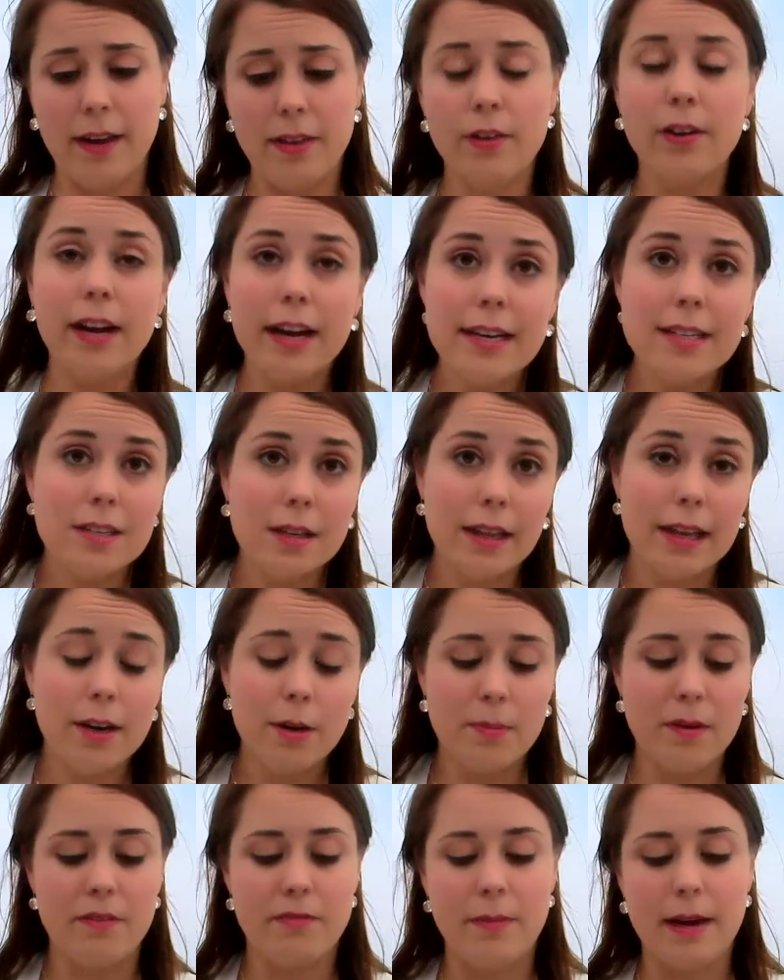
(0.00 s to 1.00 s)
There is a little
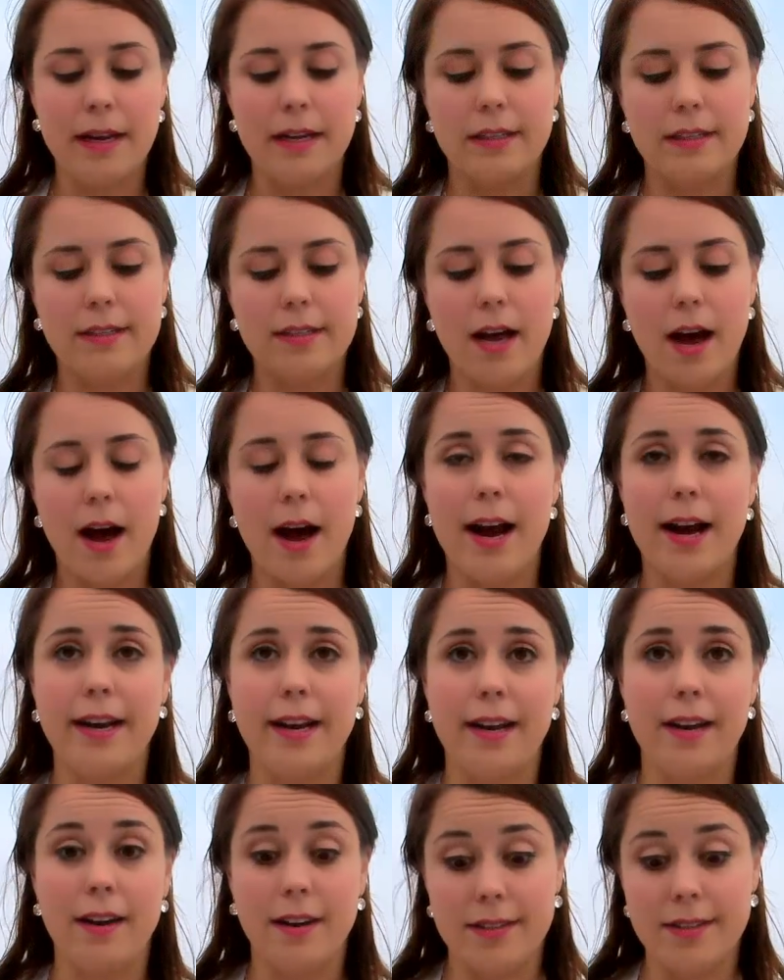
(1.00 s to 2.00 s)
bit of meat inside,
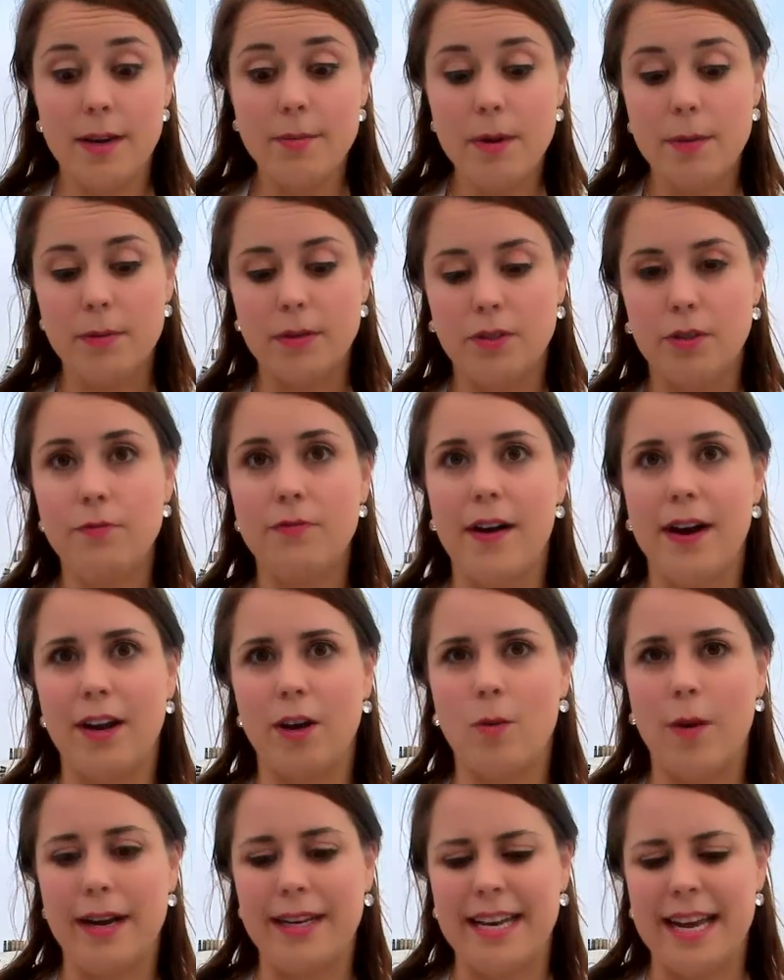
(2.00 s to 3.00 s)
and some people do find
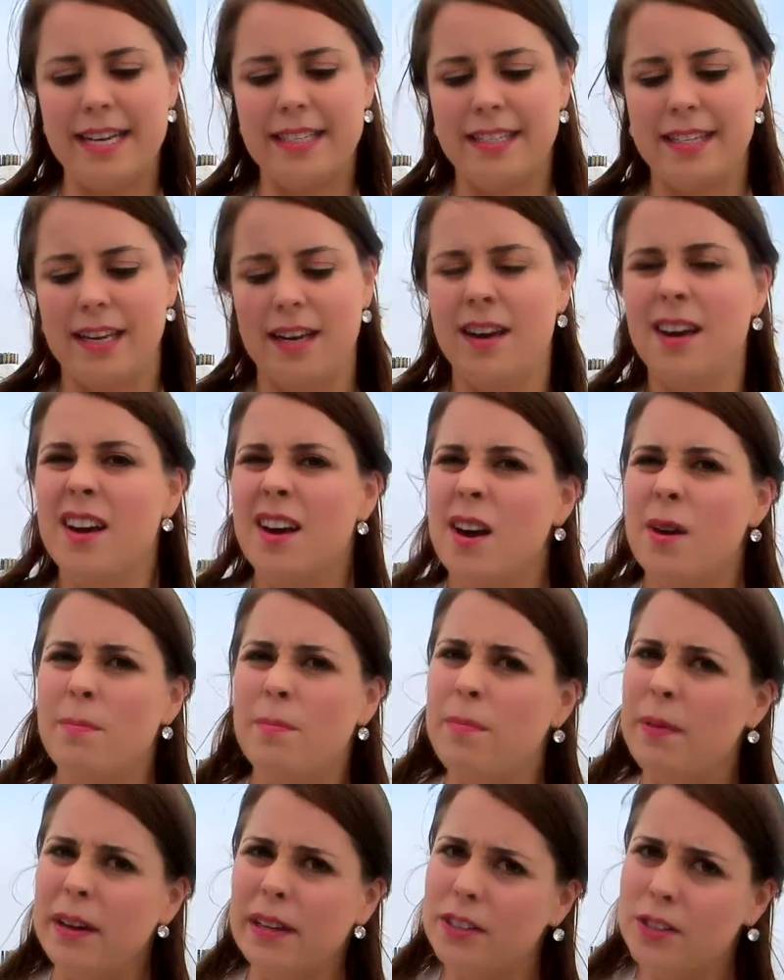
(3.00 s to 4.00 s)
it quite tasty,
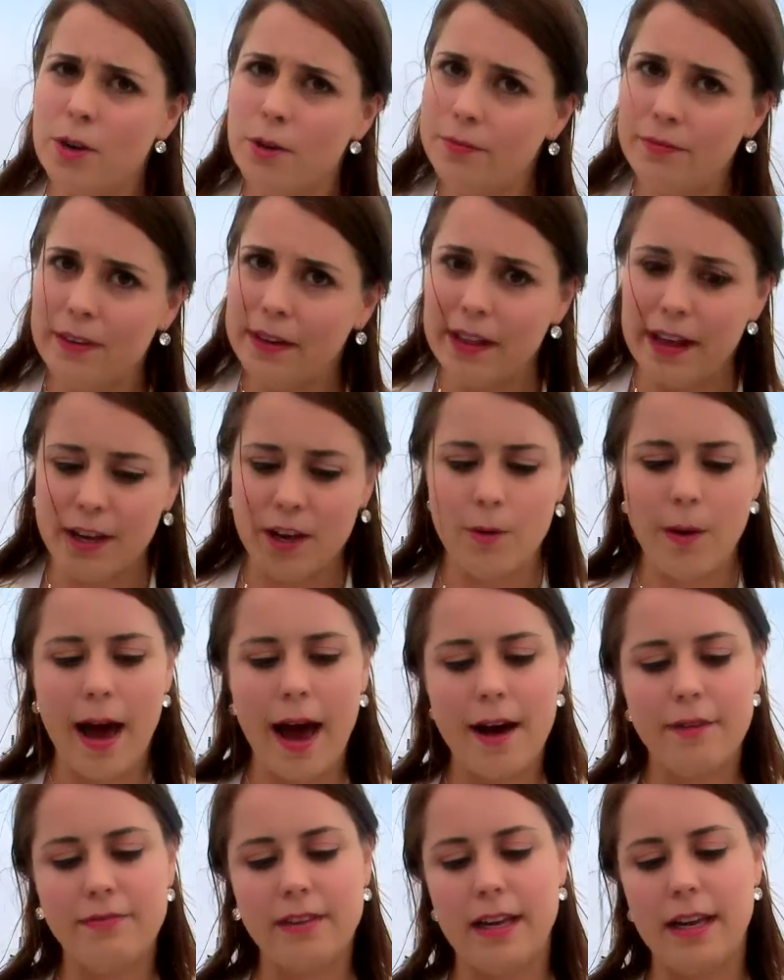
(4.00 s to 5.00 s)
but don't feel like you
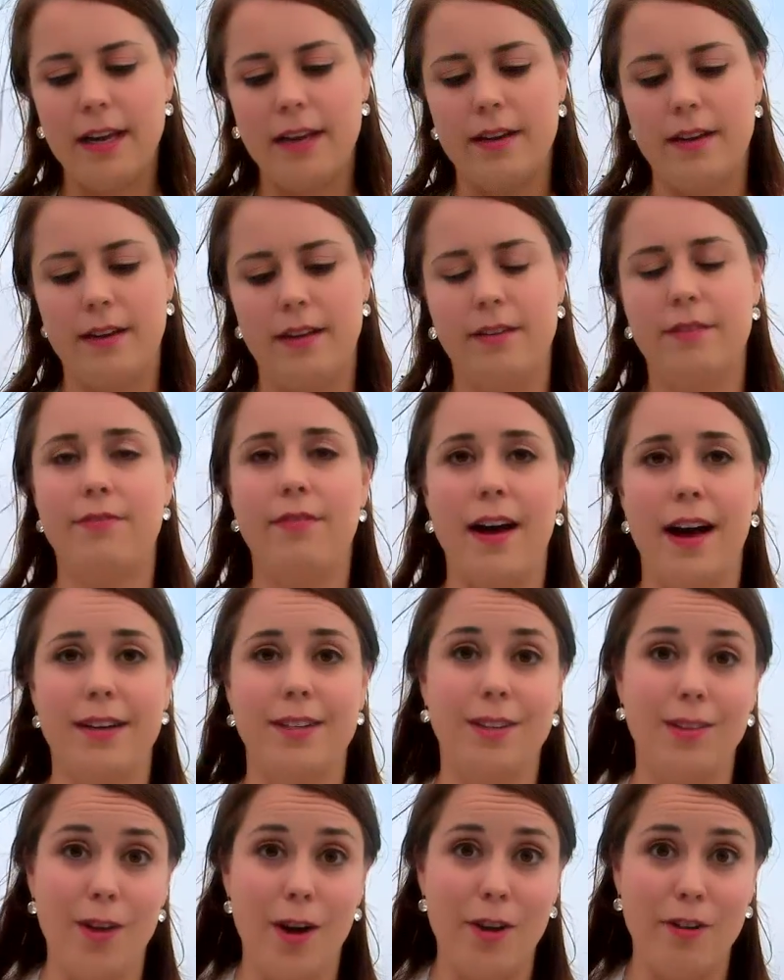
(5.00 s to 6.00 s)
have to eat it. In fact,
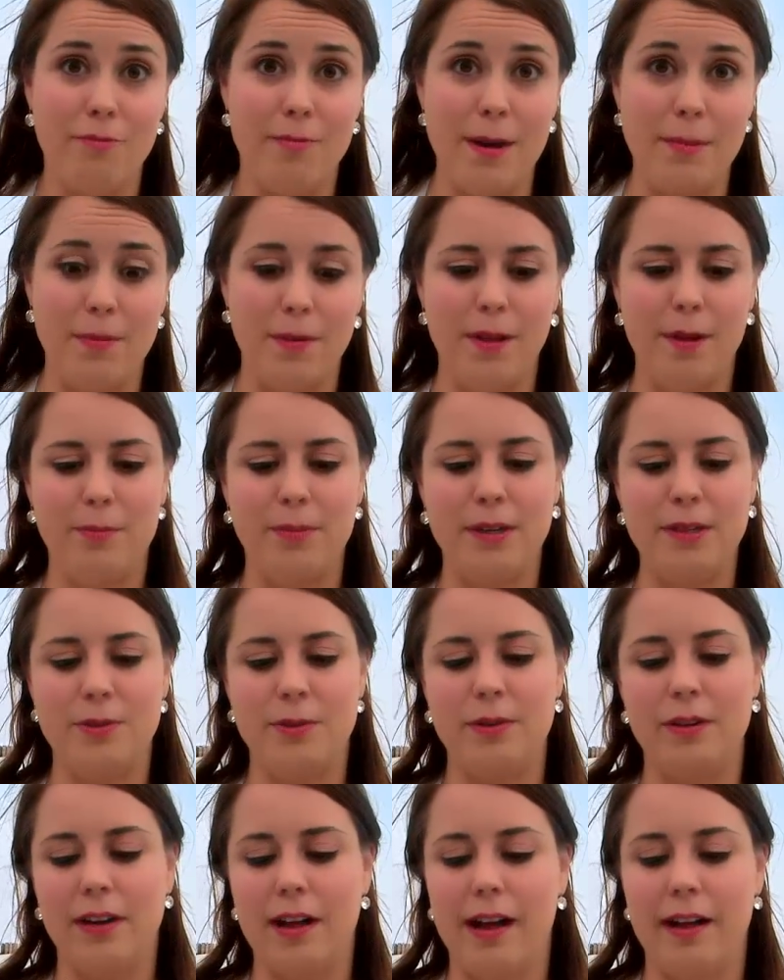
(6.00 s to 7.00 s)
a lot of people on Prince
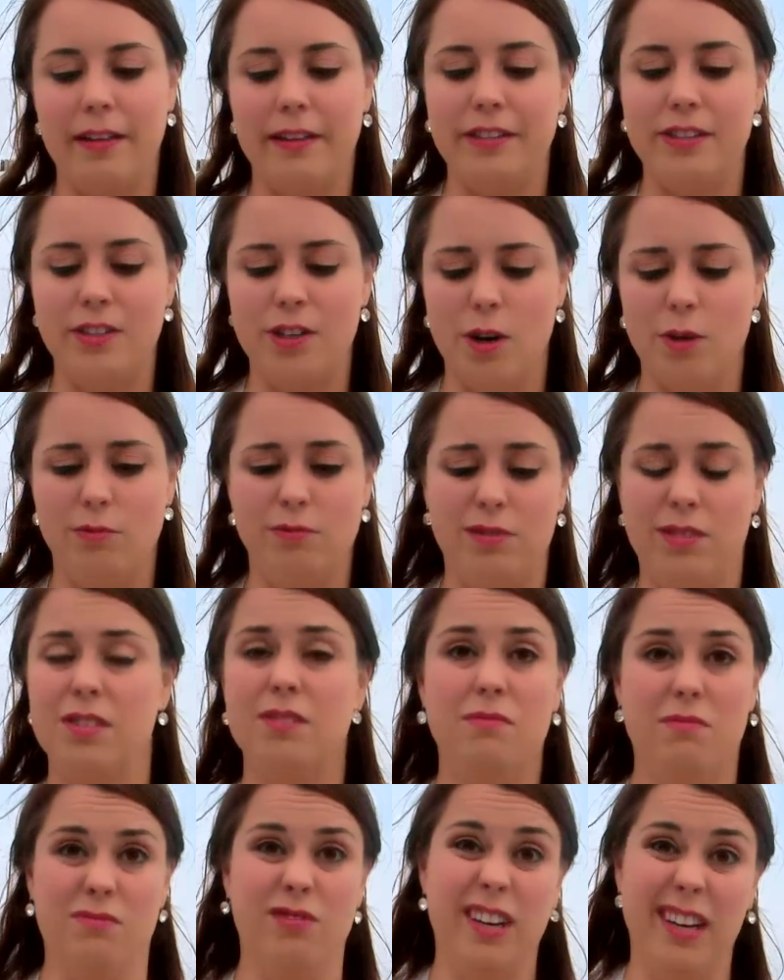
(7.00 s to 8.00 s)
Edward Island don't
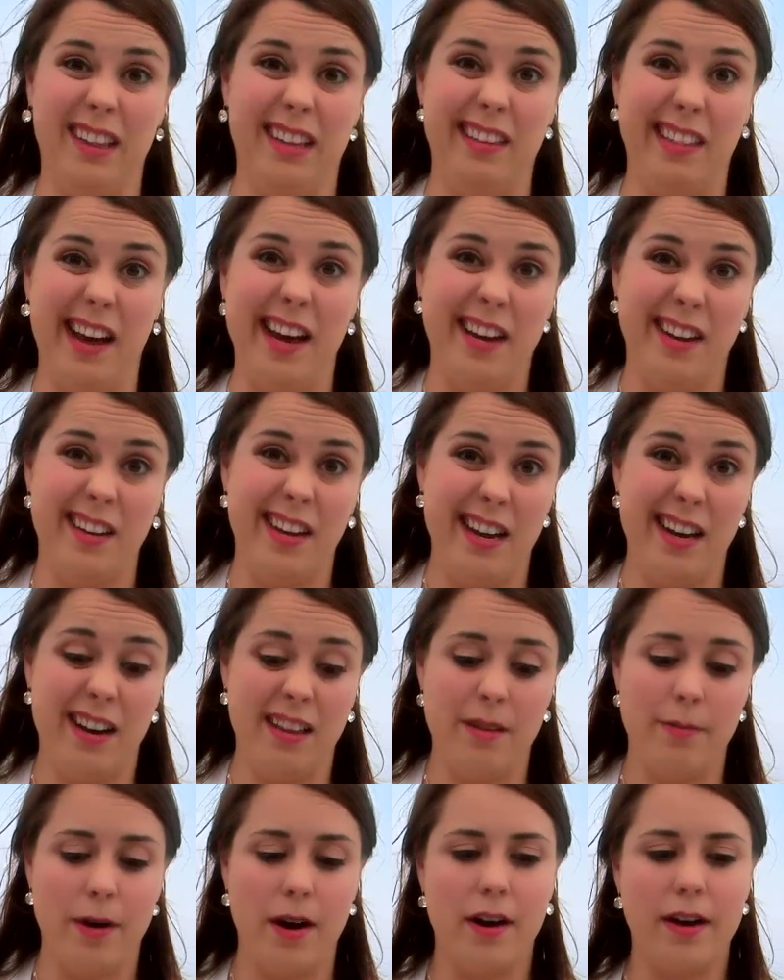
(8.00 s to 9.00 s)
really like
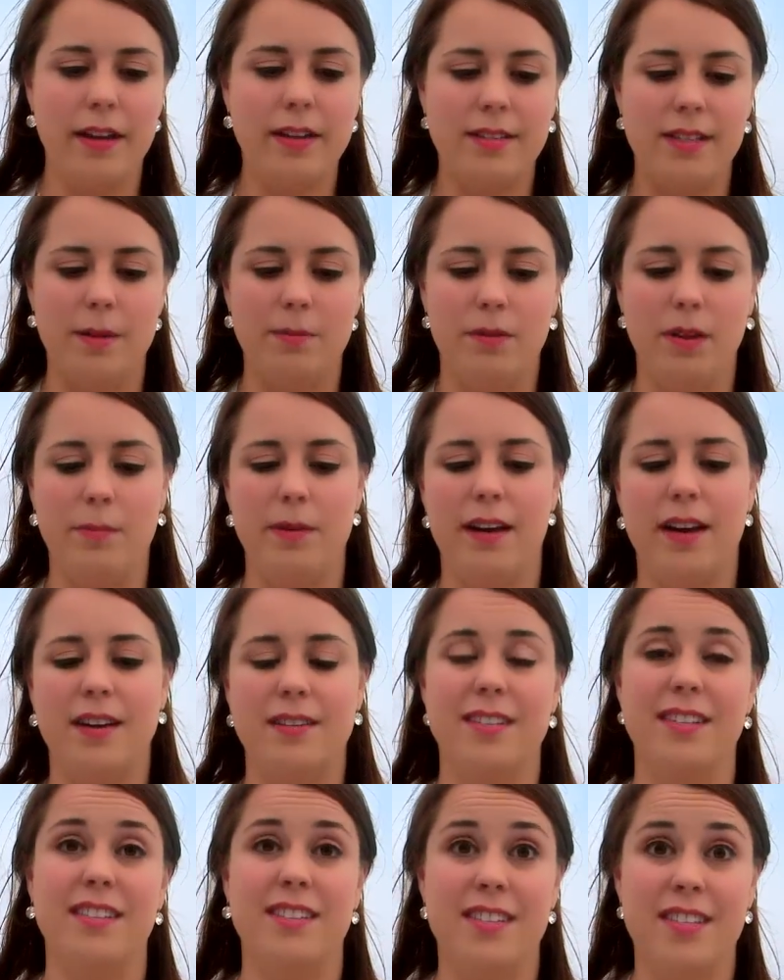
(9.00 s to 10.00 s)
eating the body simply
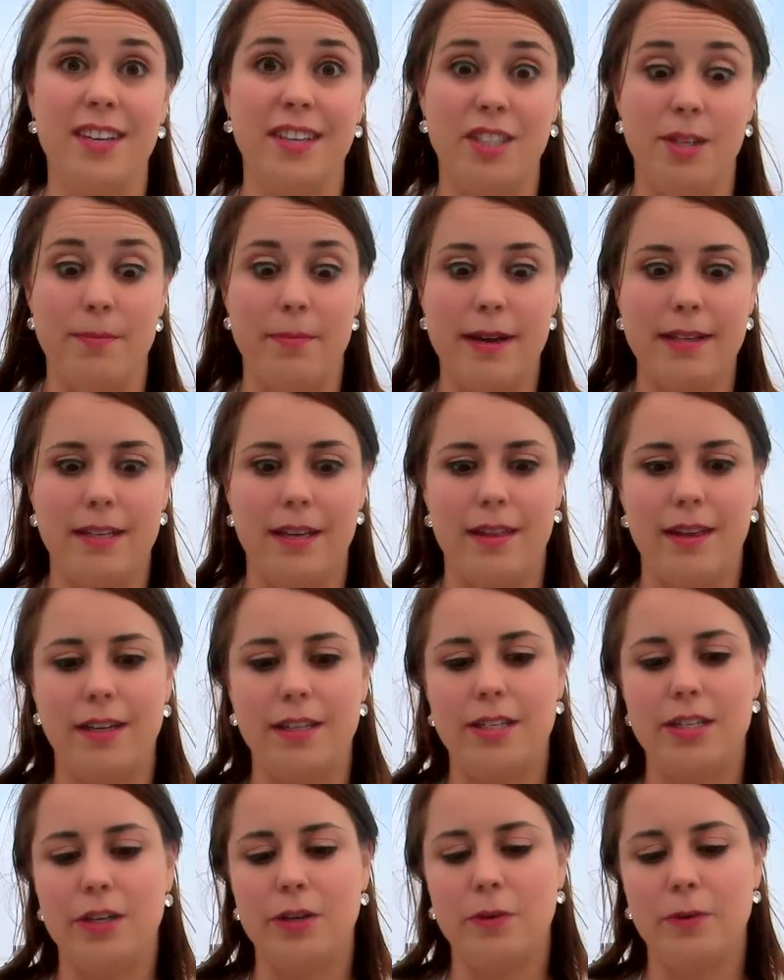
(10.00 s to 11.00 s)
because it is such a messy thing
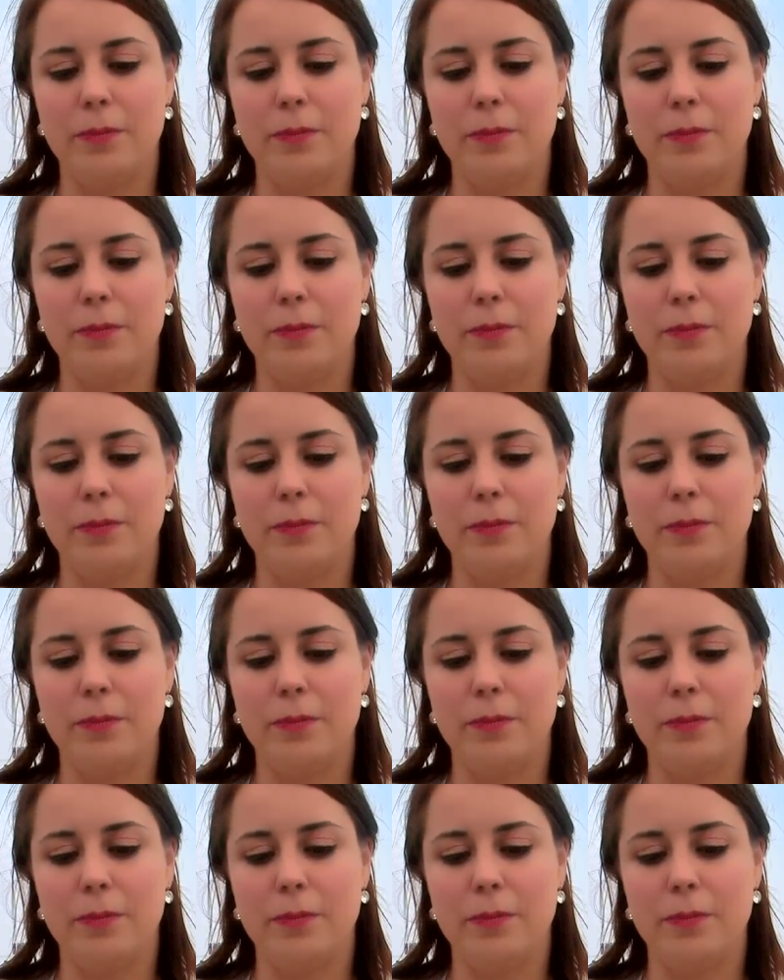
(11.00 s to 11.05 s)
to do.